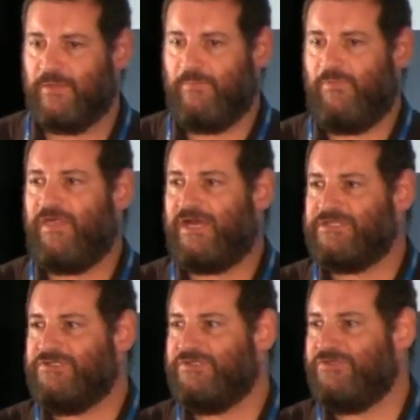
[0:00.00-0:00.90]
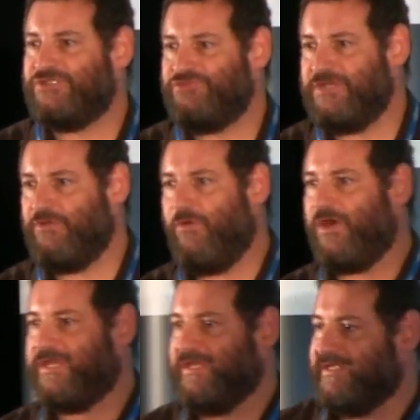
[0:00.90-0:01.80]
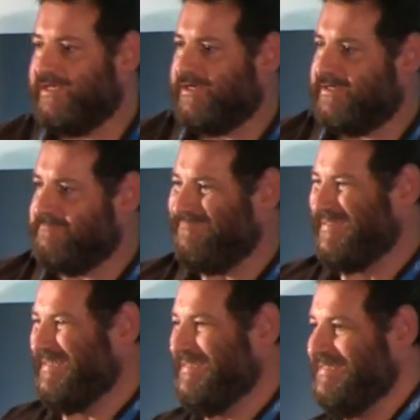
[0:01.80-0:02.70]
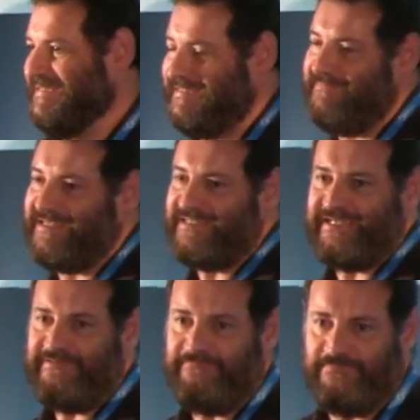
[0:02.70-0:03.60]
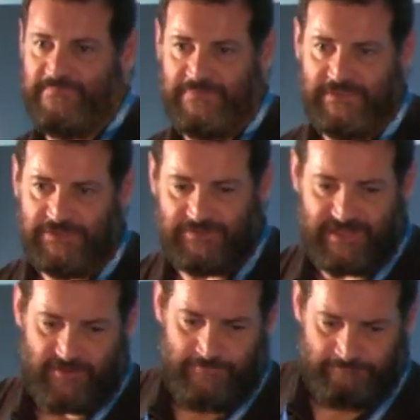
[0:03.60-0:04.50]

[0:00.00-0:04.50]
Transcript: but are not really working uh, seamlessly together.